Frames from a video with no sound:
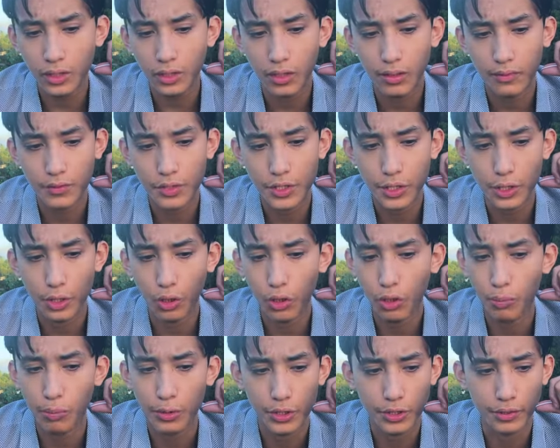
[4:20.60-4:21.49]
I've seen a
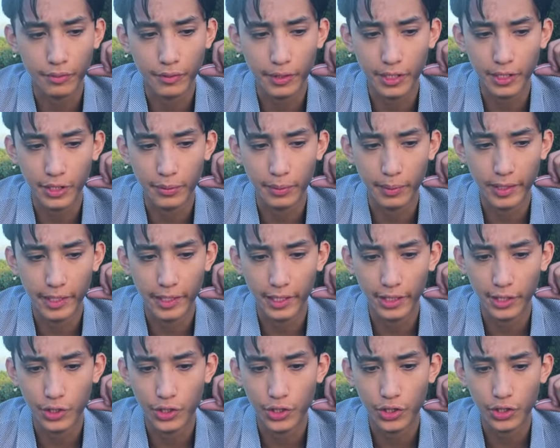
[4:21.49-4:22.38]
whole bunch of kids my
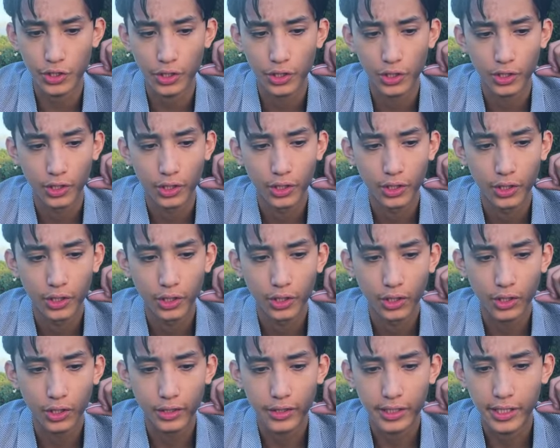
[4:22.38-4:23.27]
age
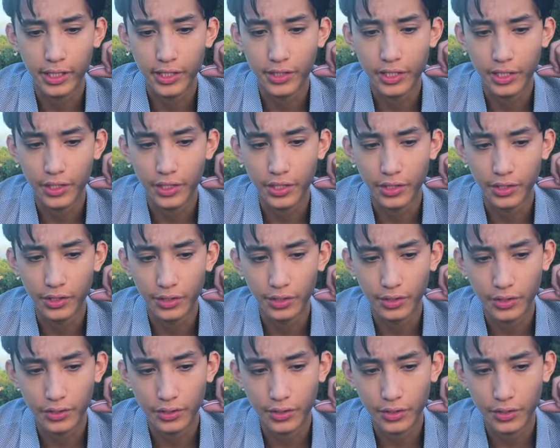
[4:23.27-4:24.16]
uh, get addicted
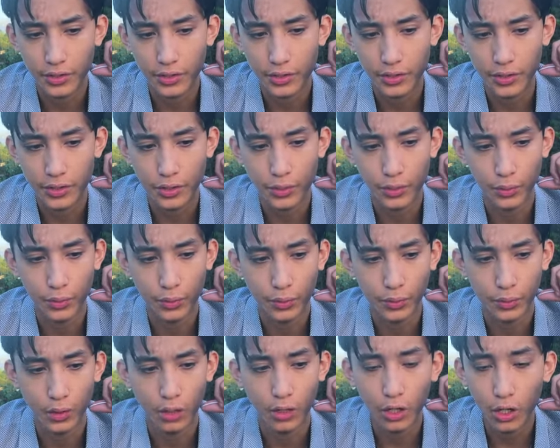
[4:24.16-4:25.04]

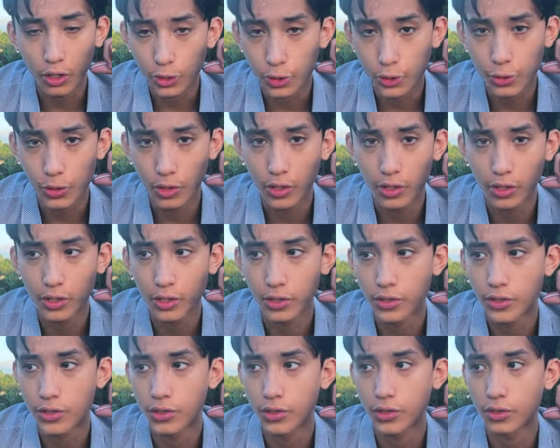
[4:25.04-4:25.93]
to hard
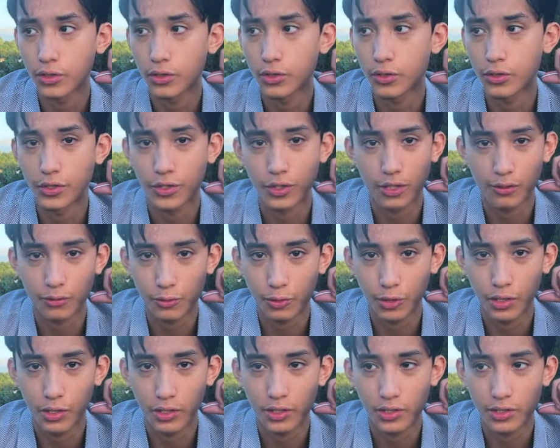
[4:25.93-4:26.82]
drugs, soft
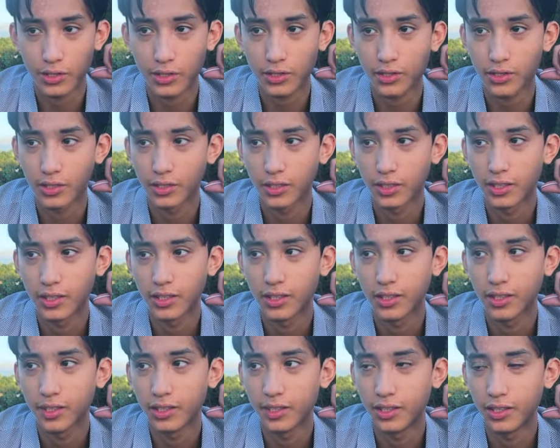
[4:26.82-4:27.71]
drugs,
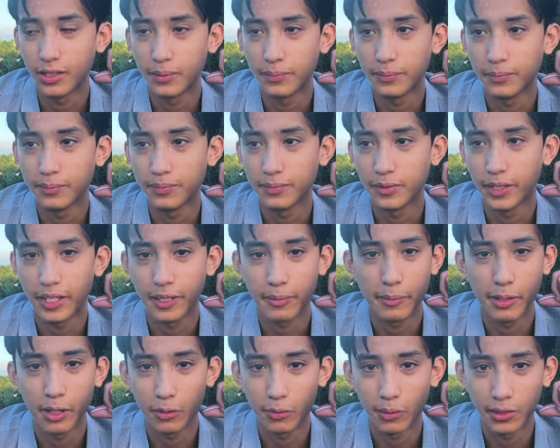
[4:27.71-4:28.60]
um, like
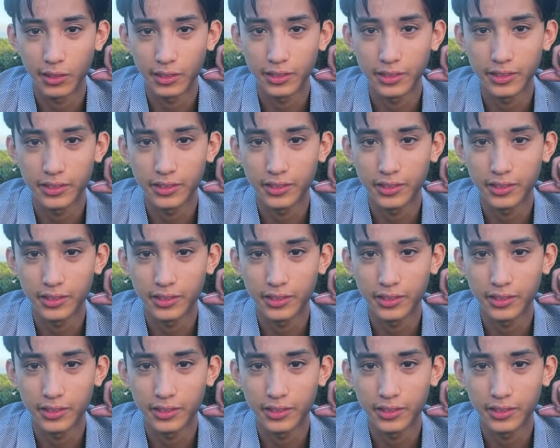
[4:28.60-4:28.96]
marijuana.